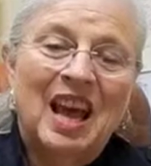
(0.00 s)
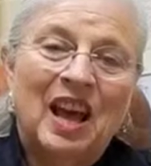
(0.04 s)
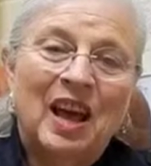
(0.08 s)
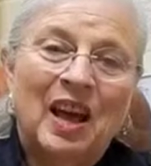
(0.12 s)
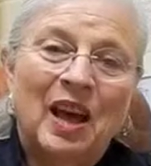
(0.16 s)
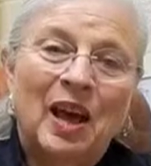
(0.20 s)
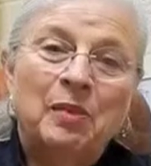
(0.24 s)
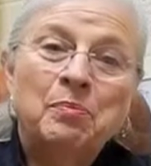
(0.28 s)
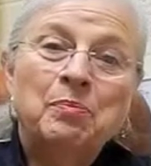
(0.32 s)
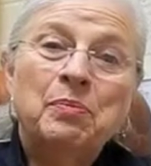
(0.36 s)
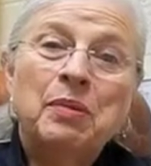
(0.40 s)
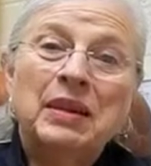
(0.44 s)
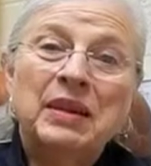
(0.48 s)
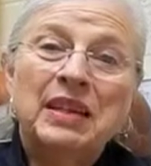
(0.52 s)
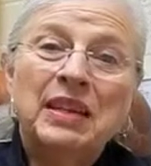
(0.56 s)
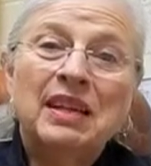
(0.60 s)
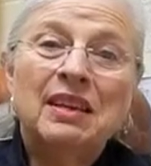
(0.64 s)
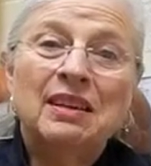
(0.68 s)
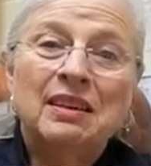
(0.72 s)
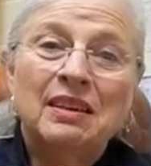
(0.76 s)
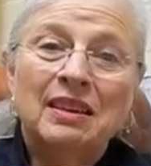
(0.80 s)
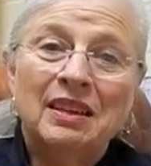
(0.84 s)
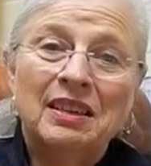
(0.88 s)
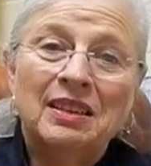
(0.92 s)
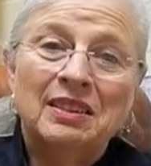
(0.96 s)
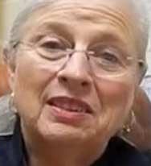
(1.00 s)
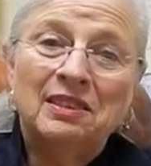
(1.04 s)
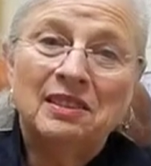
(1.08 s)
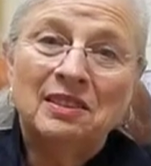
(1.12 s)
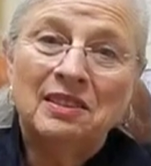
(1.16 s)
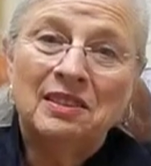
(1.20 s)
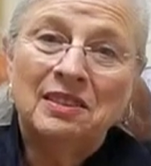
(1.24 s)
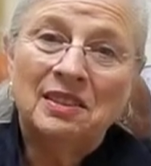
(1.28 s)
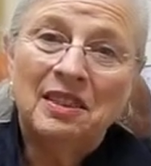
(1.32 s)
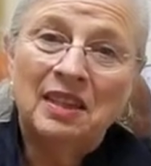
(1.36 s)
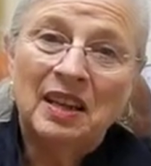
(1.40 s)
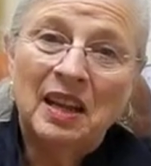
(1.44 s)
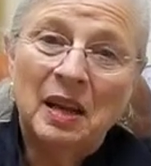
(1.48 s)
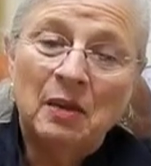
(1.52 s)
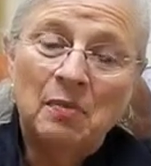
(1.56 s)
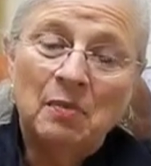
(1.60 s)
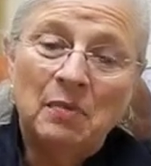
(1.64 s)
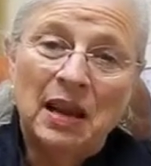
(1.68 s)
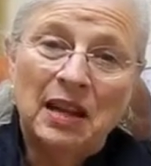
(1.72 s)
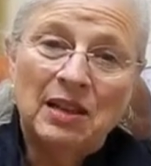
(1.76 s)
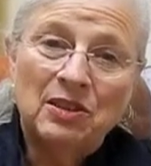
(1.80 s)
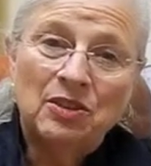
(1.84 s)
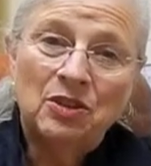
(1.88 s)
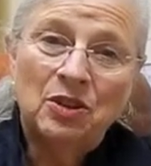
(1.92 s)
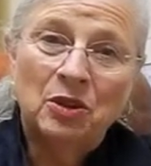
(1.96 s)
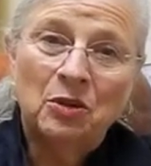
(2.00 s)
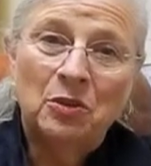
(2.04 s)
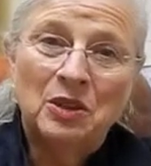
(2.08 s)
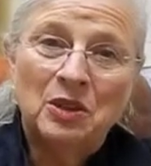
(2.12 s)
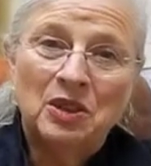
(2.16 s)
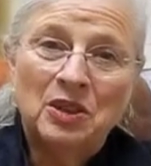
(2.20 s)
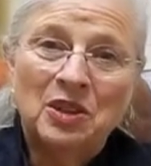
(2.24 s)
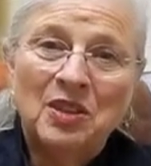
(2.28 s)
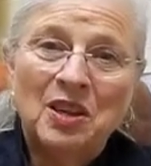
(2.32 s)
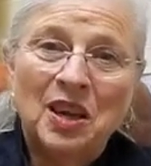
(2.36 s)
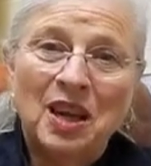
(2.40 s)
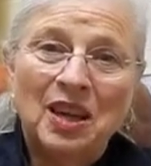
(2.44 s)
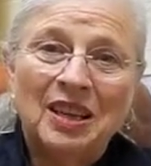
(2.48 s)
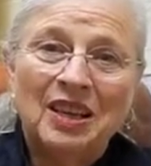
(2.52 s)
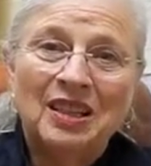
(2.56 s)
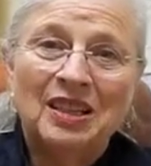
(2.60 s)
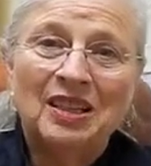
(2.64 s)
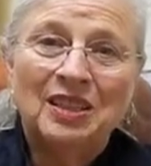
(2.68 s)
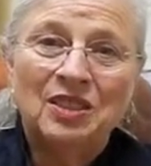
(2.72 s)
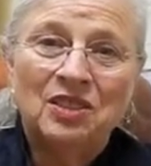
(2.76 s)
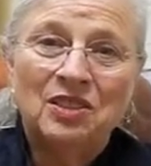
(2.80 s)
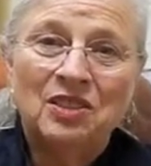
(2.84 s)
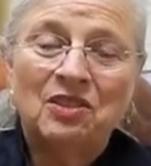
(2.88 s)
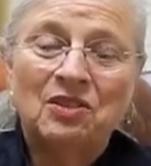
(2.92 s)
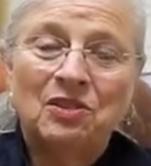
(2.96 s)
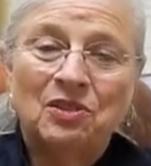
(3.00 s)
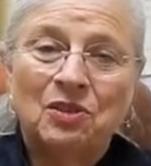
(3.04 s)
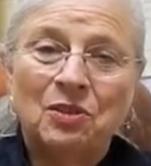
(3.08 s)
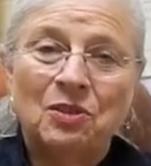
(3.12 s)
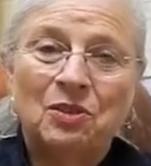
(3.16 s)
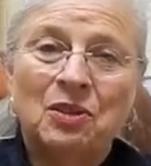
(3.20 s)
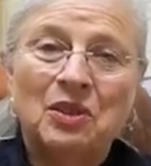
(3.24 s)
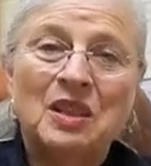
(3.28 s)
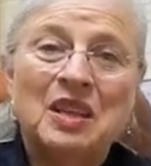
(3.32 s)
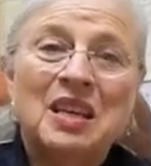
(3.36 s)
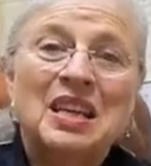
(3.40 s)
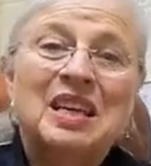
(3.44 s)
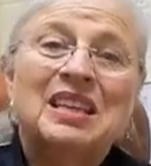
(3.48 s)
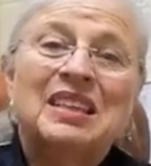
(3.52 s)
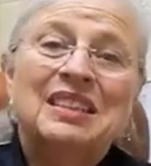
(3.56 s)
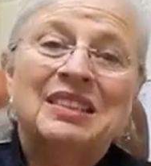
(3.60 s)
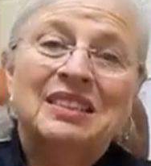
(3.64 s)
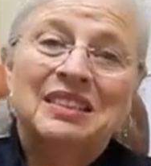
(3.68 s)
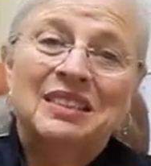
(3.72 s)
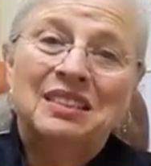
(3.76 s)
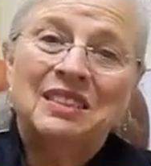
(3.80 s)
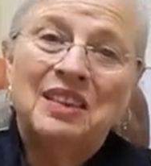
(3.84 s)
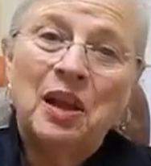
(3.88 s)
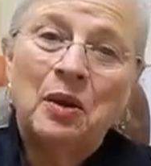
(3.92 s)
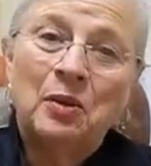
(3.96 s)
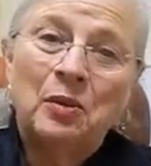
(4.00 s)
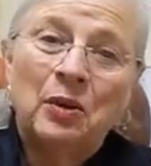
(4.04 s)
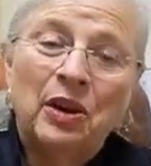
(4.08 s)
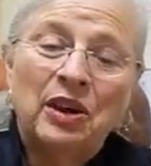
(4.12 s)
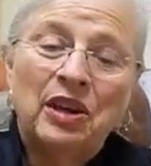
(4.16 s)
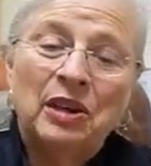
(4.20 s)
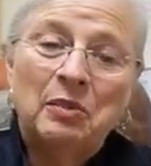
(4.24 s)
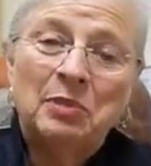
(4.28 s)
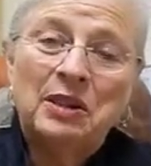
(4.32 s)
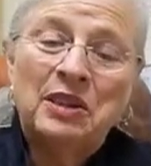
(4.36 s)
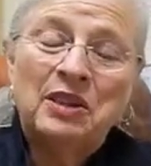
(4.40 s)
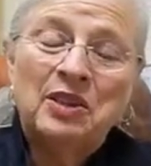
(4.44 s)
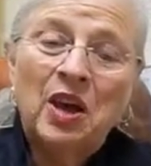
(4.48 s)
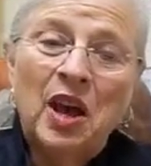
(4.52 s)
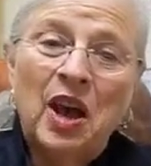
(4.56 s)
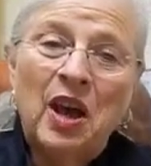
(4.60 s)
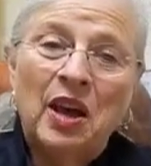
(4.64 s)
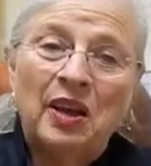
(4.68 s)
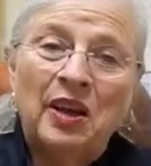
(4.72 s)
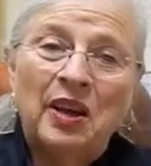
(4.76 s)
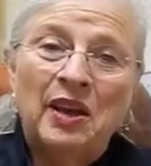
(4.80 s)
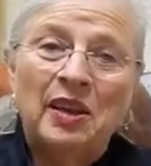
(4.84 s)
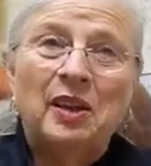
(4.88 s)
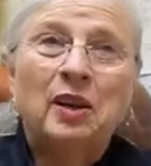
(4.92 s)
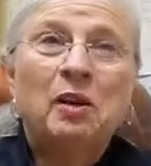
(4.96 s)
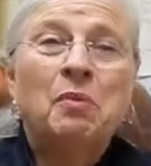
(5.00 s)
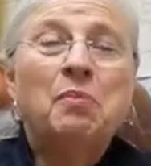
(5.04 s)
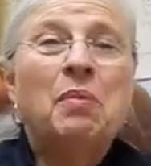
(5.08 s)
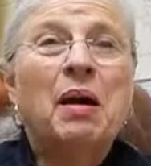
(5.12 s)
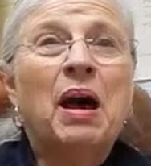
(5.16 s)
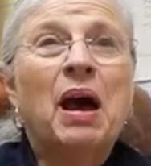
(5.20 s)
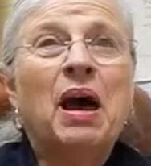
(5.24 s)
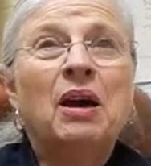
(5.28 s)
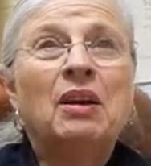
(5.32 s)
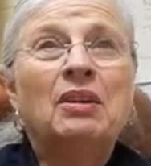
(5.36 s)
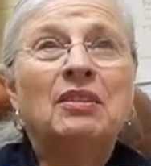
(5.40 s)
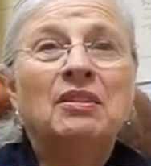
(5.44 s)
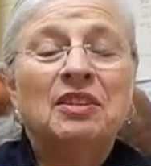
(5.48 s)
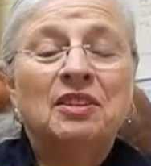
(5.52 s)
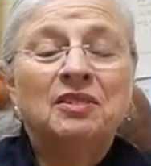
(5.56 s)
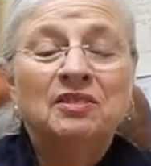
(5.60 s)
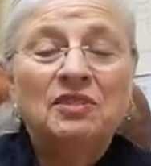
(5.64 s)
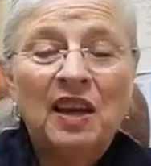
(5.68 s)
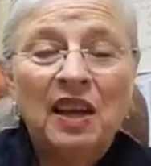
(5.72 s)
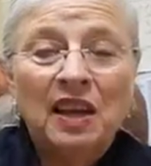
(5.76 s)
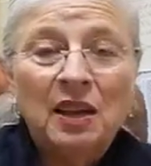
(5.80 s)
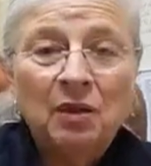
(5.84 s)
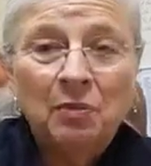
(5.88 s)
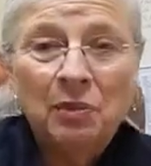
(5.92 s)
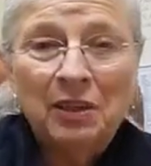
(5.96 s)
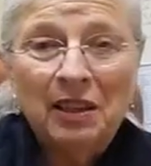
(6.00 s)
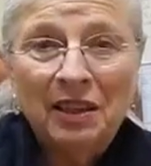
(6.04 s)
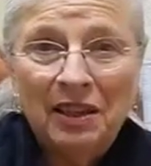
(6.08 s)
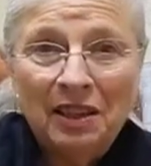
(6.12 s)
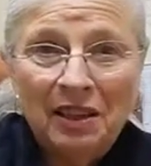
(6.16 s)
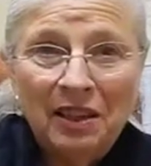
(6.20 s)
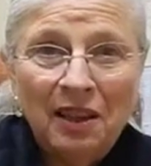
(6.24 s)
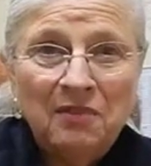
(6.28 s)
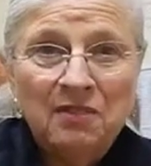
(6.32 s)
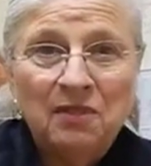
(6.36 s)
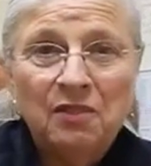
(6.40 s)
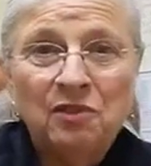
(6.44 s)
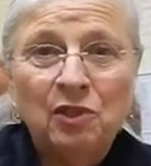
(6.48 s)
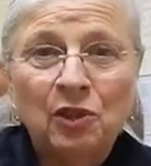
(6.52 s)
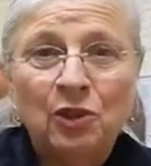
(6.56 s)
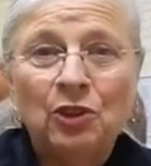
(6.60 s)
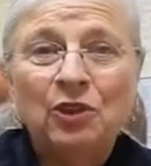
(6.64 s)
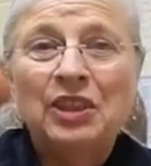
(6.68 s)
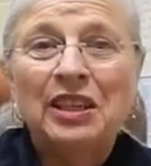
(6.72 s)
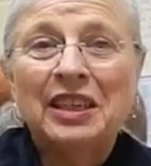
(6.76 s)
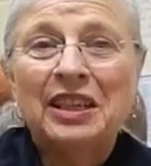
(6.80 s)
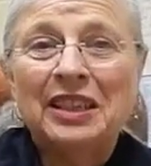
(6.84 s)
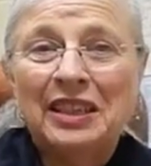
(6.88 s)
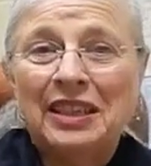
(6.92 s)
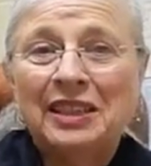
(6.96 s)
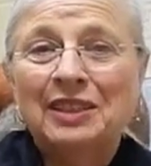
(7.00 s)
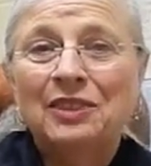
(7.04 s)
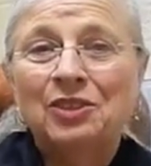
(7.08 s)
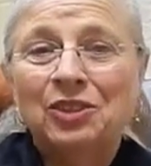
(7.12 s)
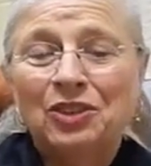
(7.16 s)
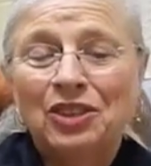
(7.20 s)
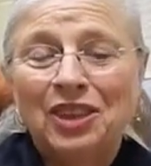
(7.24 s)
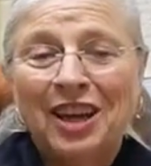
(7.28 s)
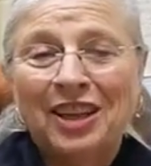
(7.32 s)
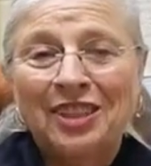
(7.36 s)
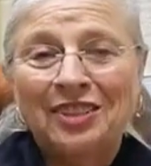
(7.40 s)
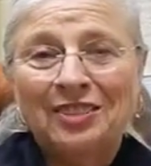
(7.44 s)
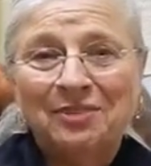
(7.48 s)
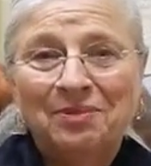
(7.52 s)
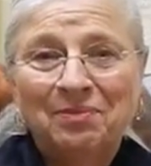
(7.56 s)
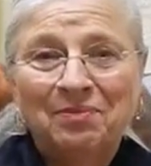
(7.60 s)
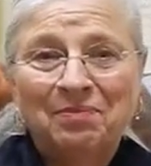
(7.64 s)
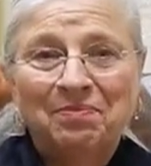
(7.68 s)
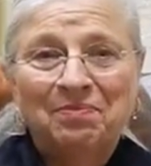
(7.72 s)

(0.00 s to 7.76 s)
I'm Bunny Hill, Assistant Headmaster at Wichita Collegiate School. Today we're going to be talking about developing a love of learning in a child.